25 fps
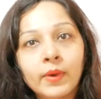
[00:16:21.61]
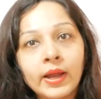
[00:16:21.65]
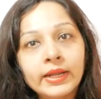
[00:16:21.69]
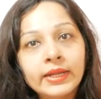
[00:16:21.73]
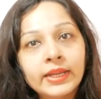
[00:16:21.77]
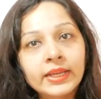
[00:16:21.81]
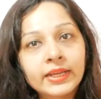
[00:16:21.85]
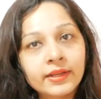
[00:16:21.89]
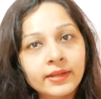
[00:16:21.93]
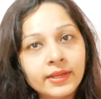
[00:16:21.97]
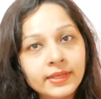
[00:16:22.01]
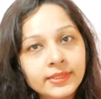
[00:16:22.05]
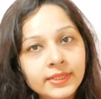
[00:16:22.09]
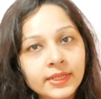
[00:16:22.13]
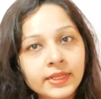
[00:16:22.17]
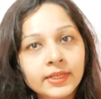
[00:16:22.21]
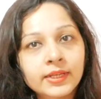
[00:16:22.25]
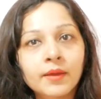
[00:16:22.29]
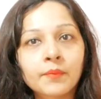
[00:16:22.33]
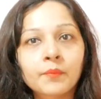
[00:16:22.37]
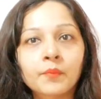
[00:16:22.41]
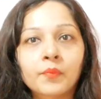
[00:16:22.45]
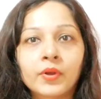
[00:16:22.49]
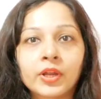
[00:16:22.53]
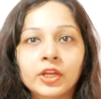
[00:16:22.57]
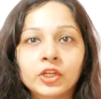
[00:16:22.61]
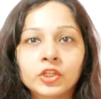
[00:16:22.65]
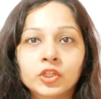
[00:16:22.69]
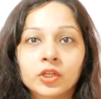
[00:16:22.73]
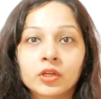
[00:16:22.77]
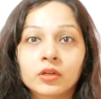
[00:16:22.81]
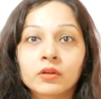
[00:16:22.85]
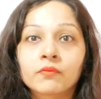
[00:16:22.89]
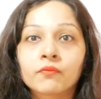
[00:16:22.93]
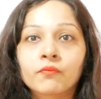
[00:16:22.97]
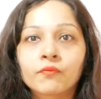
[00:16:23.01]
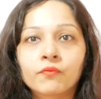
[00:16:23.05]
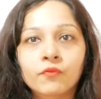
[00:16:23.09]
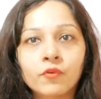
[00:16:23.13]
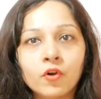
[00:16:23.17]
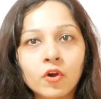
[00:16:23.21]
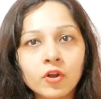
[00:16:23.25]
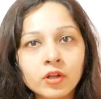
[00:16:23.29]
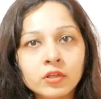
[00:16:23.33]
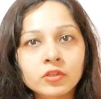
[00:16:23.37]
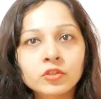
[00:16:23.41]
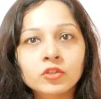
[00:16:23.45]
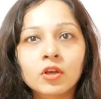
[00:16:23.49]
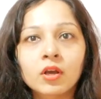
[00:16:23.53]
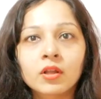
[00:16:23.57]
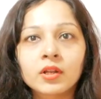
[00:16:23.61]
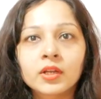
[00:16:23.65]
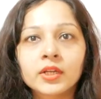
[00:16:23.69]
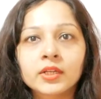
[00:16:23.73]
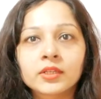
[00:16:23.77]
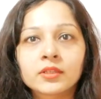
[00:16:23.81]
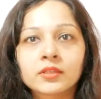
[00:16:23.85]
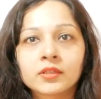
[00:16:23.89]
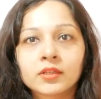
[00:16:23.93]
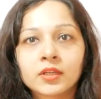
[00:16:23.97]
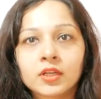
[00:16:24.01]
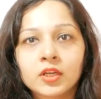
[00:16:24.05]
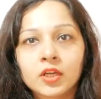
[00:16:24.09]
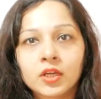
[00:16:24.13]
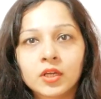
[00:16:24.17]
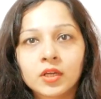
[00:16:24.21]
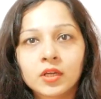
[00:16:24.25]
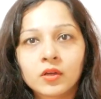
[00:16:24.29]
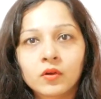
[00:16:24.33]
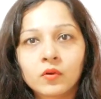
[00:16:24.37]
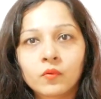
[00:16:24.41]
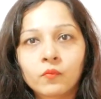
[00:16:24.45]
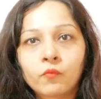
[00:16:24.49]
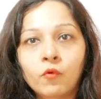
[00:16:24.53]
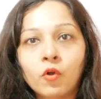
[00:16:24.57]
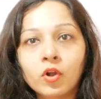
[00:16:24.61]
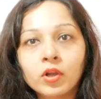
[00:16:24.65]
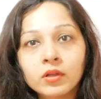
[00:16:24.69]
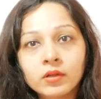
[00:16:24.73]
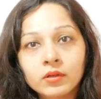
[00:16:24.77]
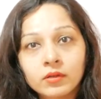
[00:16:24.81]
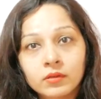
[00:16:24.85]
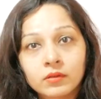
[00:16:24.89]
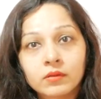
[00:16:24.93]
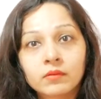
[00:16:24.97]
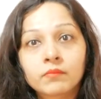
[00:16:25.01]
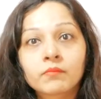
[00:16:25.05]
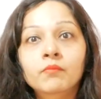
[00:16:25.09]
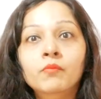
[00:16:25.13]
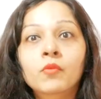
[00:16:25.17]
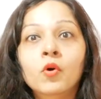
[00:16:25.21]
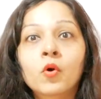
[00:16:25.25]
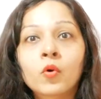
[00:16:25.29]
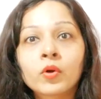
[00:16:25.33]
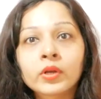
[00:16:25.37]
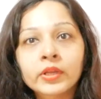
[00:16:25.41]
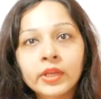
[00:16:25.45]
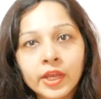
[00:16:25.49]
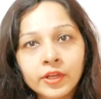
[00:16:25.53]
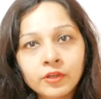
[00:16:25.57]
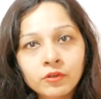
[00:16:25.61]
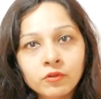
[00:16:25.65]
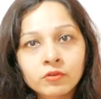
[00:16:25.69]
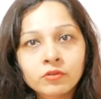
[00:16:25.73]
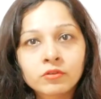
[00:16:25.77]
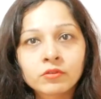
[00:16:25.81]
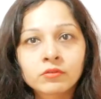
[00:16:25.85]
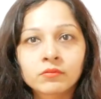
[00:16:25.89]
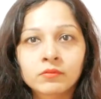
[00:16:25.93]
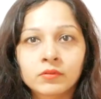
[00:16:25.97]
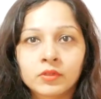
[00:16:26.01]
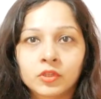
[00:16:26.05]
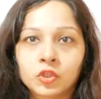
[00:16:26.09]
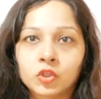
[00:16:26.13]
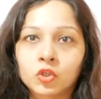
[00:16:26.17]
By decreasing temperature for a solid. What more can you do?